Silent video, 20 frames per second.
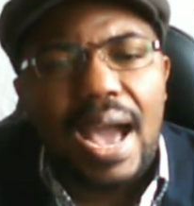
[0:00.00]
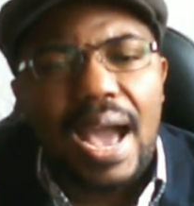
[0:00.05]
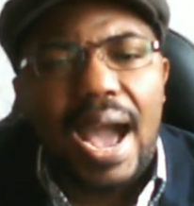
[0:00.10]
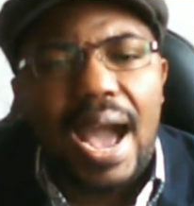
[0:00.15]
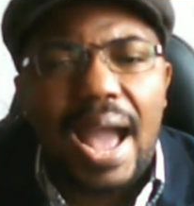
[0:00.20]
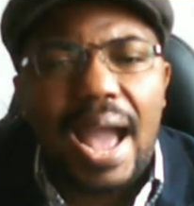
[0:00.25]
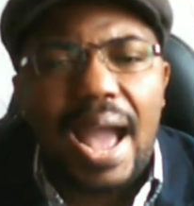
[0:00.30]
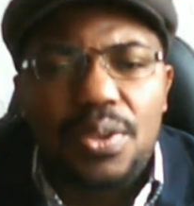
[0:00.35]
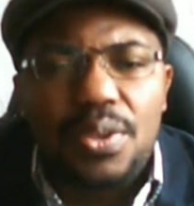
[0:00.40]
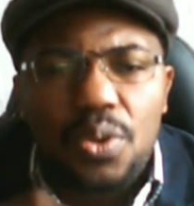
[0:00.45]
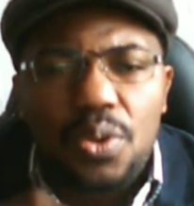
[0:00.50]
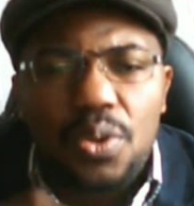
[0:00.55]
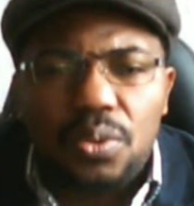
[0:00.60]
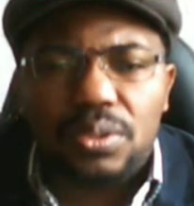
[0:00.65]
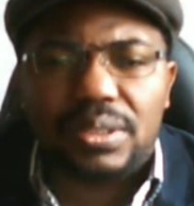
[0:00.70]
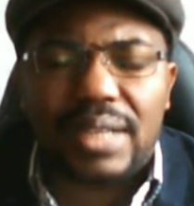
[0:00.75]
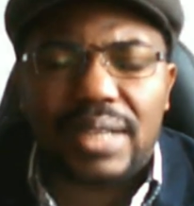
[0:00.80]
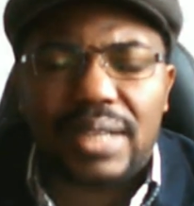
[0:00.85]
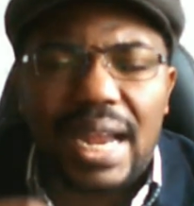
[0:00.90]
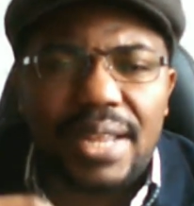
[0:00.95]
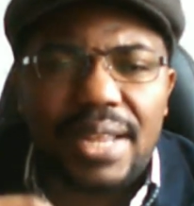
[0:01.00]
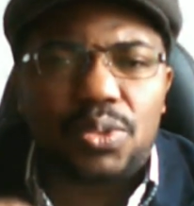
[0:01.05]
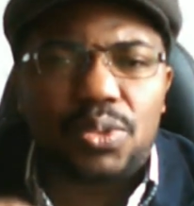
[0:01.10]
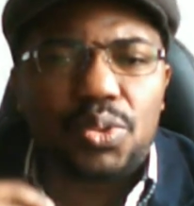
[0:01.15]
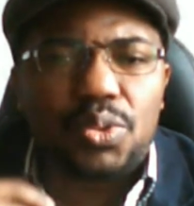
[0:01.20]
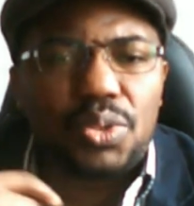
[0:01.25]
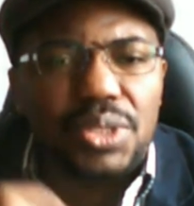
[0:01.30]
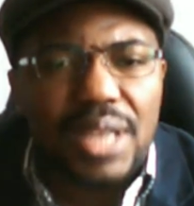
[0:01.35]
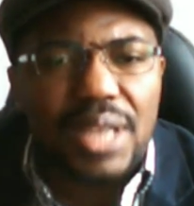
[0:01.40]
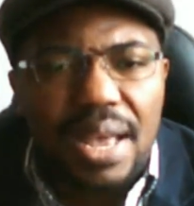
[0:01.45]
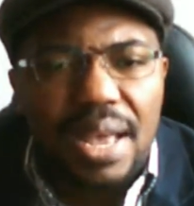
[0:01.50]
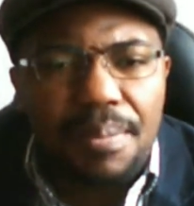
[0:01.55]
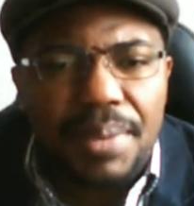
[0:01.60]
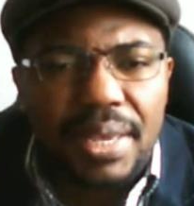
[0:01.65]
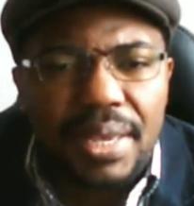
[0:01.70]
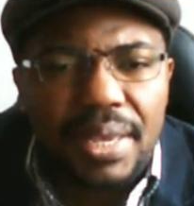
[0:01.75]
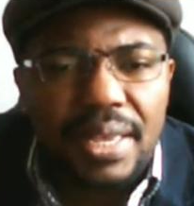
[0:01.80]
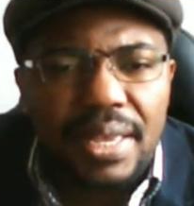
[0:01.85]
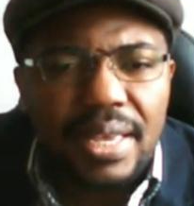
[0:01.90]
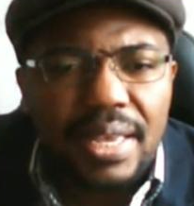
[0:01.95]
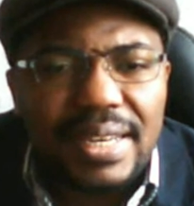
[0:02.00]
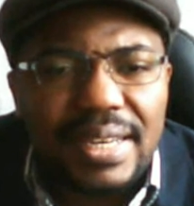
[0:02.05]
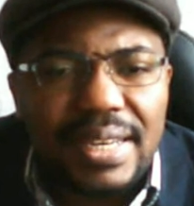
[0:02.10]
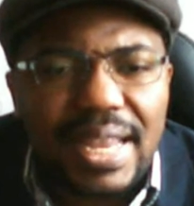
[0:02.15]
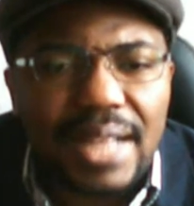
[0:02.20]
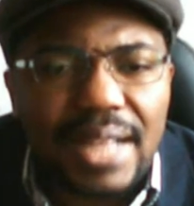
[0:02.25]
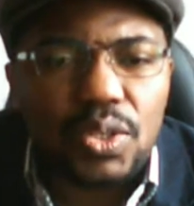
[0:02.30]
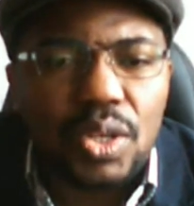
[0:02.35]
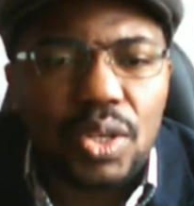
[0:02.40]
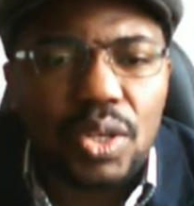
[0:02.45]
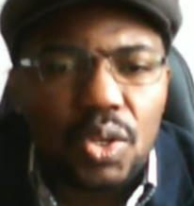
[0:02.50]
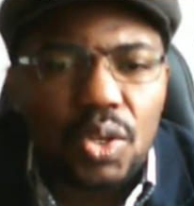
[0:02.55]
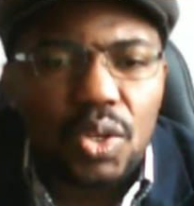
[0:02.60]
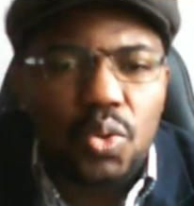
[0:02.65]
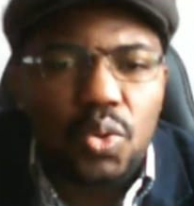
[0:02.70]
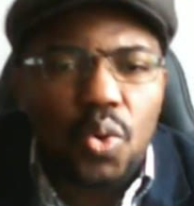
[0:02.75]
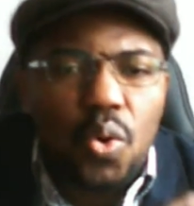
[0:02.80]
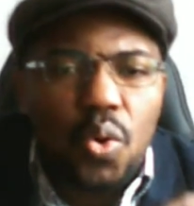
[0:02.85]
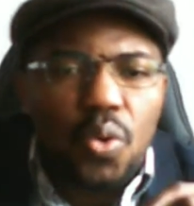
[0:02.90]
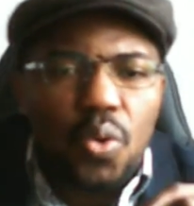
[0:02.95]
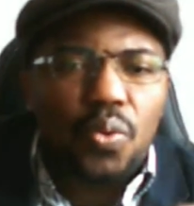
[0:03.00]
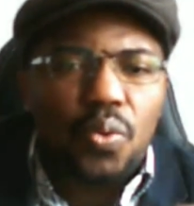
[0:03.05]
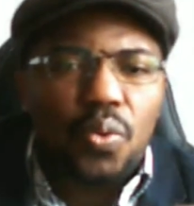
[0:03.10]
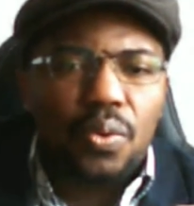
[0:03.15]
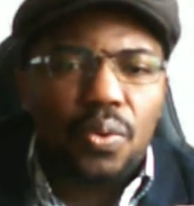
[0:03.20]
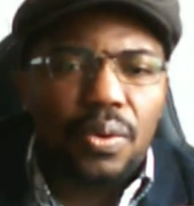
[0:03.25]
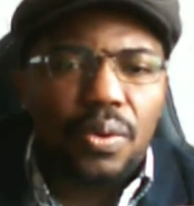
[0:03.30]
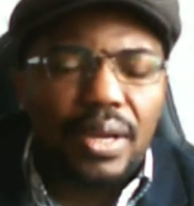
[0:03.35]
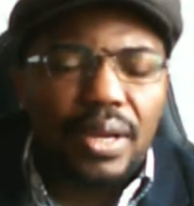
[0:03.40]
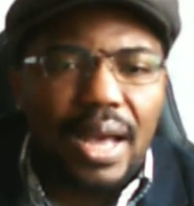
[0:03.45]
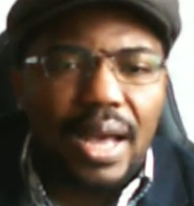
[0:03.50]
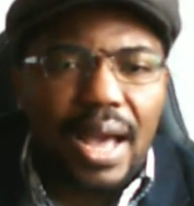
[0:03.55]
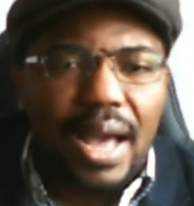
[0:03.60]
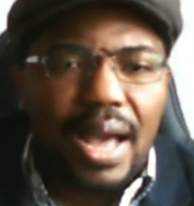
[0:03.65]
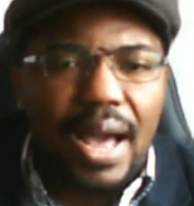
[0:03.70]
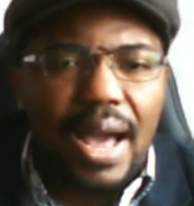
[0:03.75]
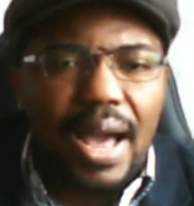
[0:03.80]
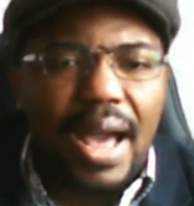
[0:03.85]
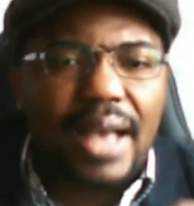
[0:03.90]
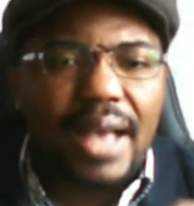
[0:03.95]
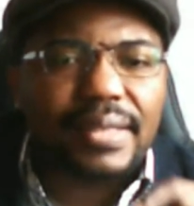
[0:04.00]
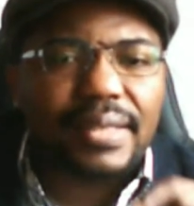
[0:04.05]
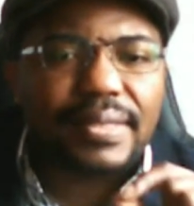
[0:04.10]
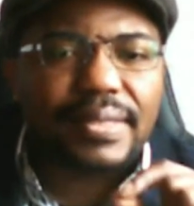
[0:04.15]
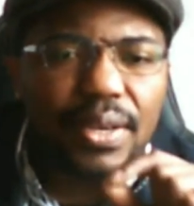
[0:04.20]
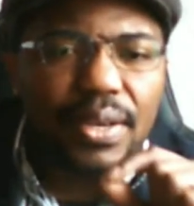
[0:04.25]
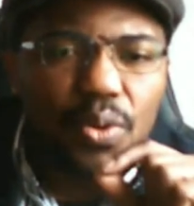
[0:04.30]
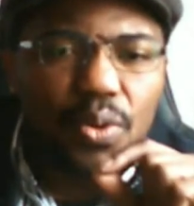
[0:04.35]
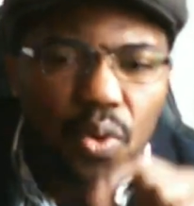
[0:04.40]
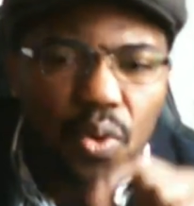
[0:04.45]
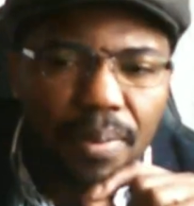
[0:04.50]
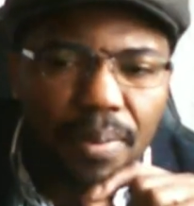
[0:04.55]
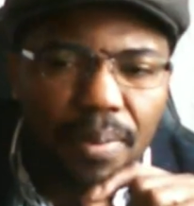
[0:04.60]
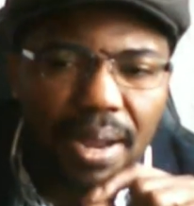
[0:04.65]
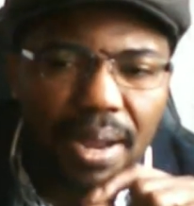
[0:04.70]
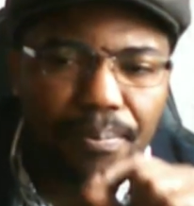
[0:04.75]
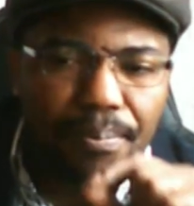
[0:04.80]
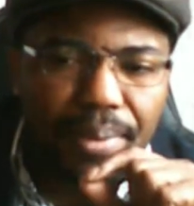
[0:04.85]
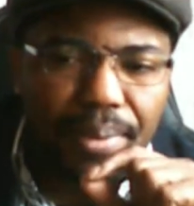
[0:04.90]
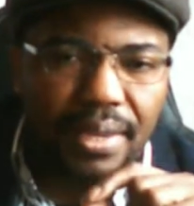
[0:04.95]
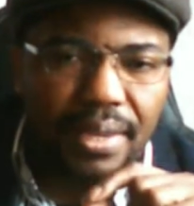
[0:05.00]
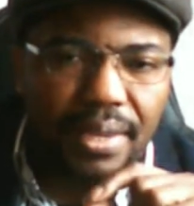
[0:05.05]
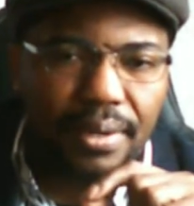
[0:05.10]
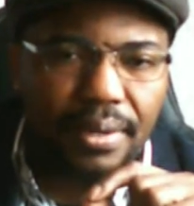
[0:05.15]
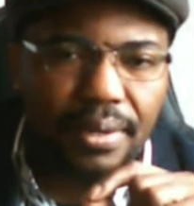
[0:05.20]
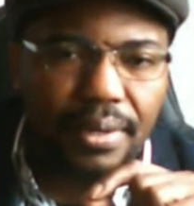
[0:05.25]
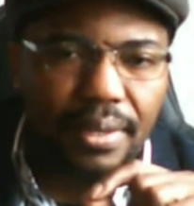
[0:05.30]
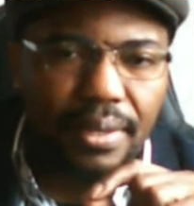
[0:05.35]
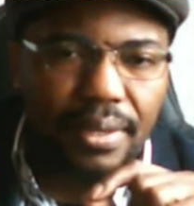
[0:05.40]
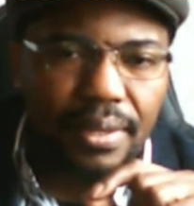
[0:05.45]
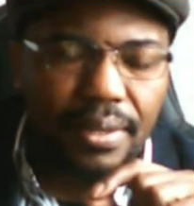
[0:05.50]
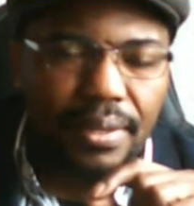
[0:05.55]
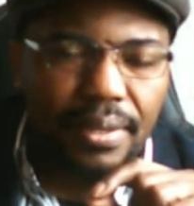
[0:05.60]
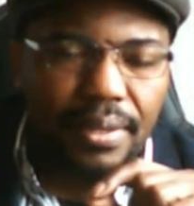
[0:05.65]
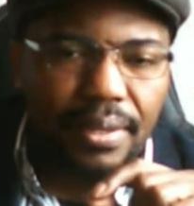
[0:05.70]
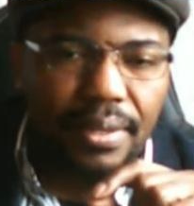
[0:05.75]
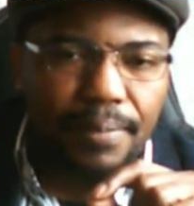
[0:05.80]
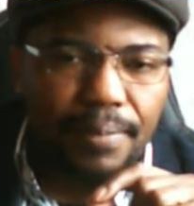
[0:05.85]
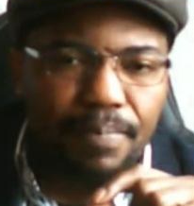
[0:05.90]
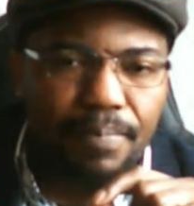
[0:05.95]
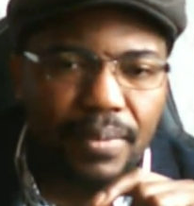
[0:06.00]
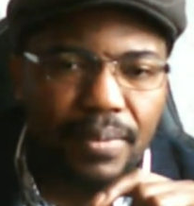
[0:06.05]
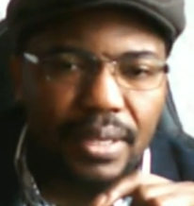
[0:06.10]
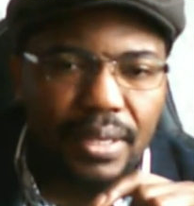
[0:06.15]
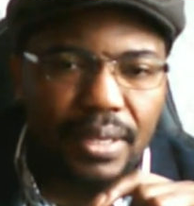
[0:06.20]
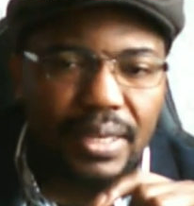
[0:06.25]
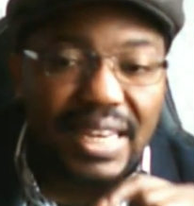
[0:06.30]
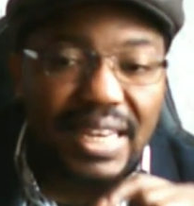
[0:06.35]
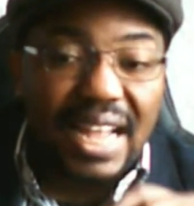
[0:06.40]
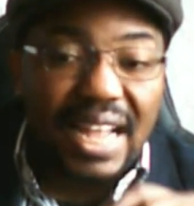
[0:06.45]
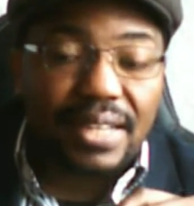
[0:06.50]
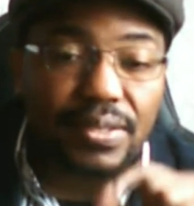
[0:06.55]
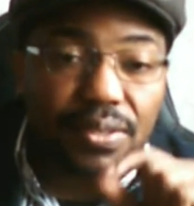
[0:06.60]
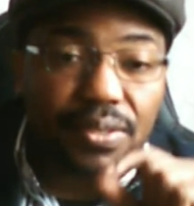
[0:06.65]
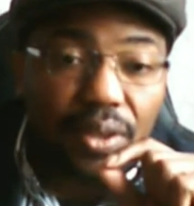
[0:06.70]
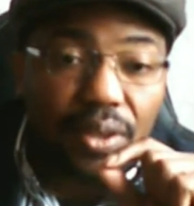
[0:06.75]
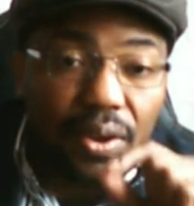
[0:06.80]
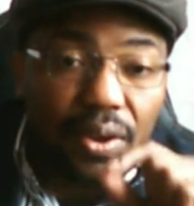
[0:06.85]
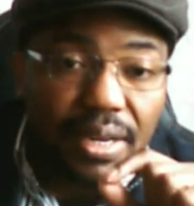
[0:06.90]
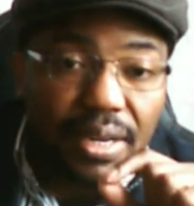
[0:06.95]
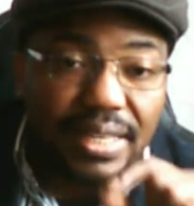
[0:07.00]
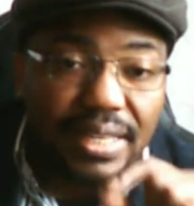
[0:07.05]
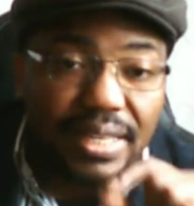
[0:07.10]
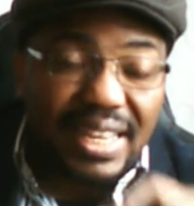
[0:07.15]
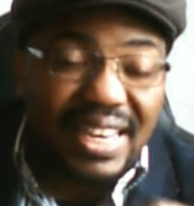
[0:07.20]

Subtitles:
Are you trying to tell me that you, as a human being that studied